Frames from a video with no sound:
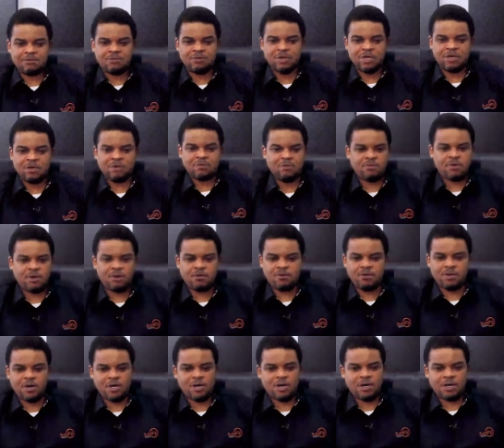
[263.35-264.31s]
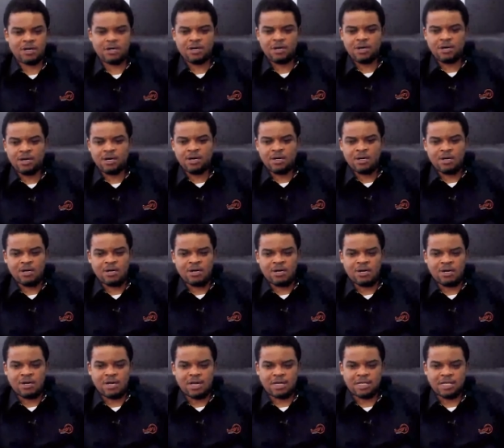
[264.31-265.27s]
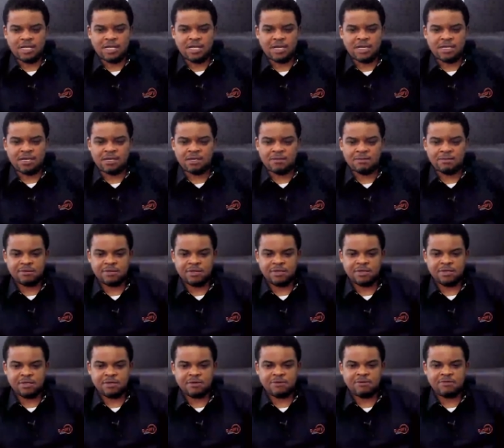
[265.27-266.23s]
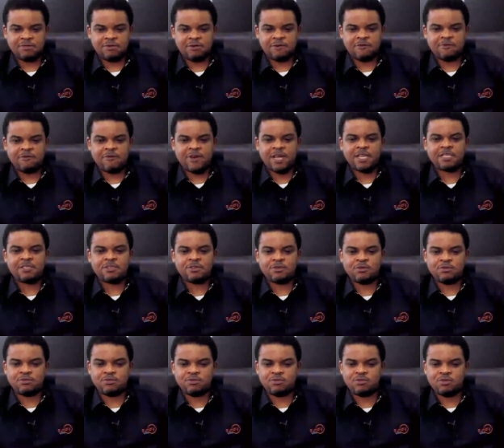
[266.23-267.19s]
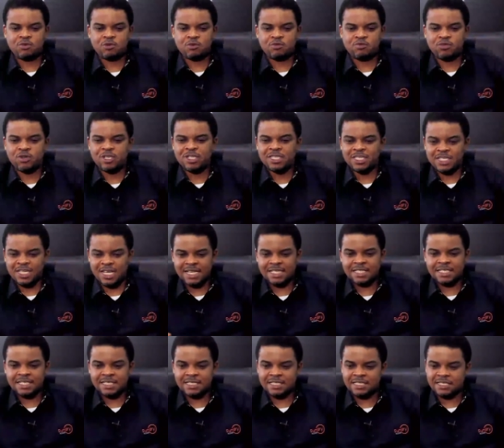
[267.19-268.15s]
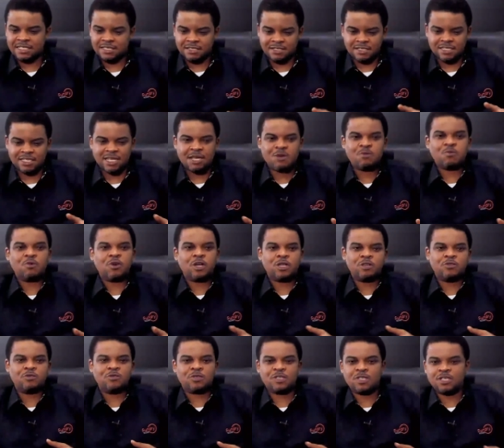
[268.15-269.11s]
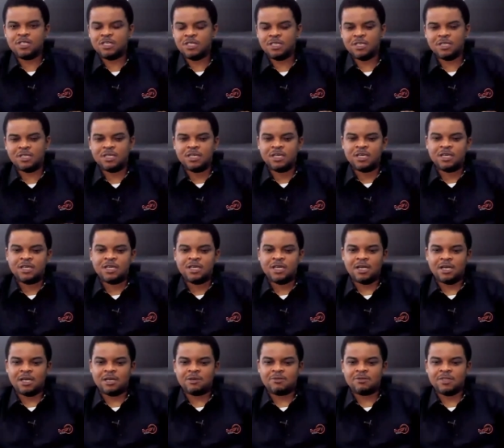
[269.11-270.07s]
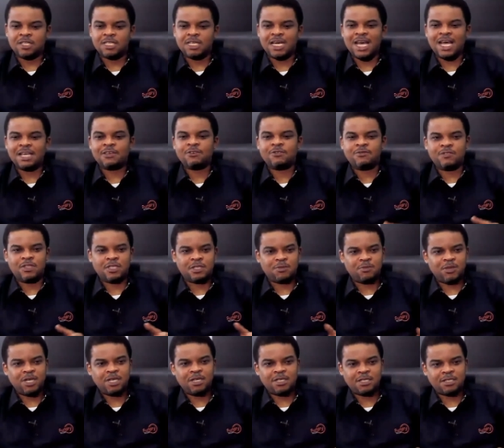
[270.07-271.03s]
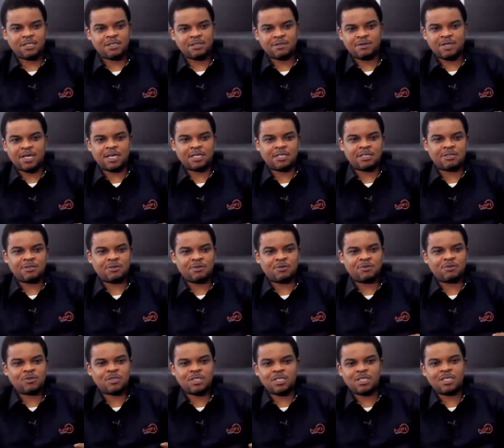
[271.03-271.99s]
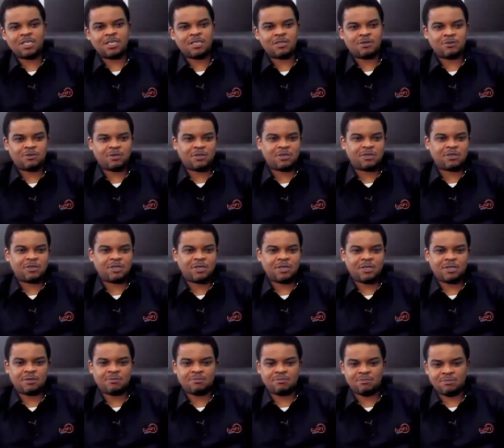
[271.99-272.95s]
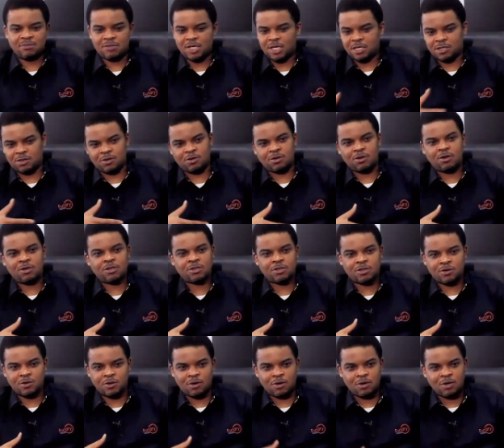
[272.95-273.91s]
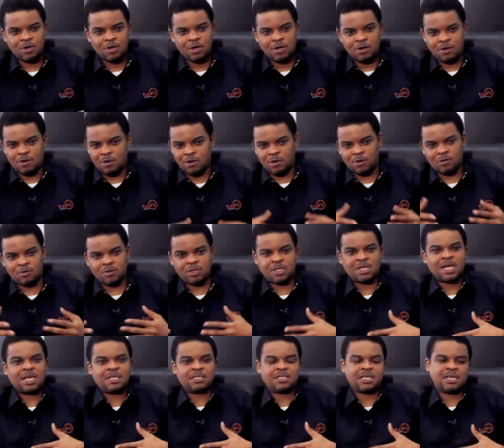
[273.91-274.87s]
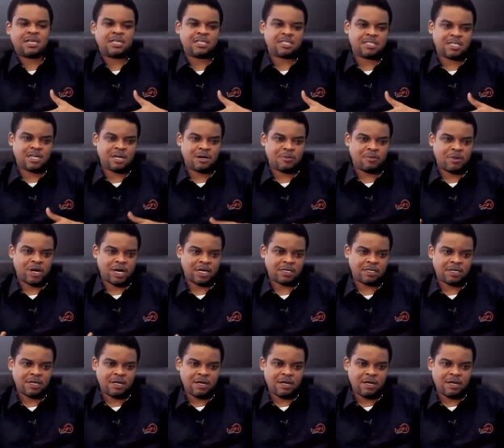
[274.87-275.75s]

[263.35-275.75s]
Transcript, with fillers: We, we were, I think, the, the first to, to present it the same way you see uh, the kind of displays that you will see in a McDonald's store or with an international brand.